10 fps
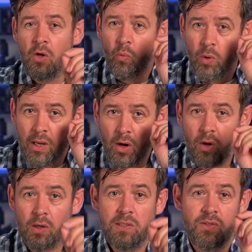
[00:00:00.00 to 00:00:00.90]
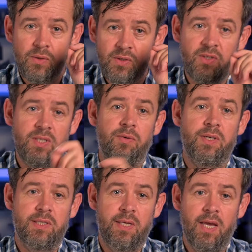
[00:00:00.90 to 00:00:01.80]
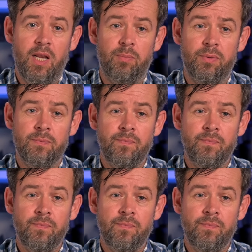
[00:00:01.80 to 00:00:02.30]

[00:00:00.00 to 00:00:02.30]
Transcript: will also seriously help.